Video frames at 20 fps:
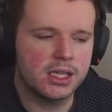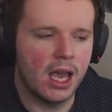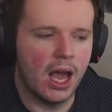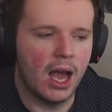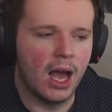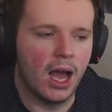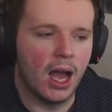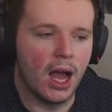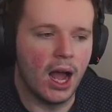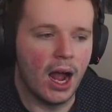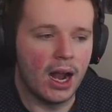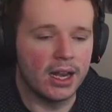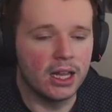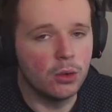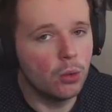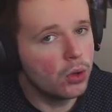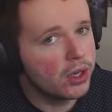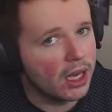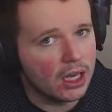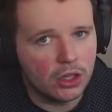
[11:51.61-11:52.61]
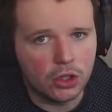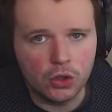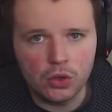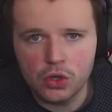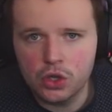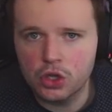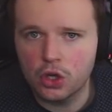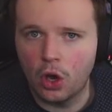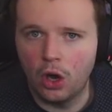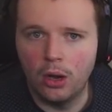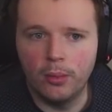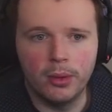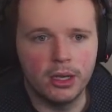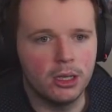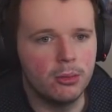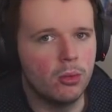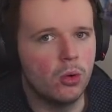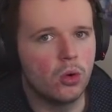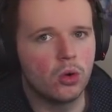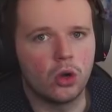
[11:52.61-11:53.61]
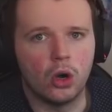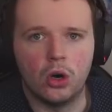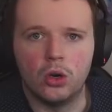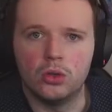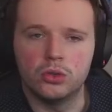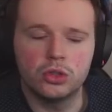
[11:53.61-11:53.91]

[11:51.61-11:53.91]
and it will get you so many more goals.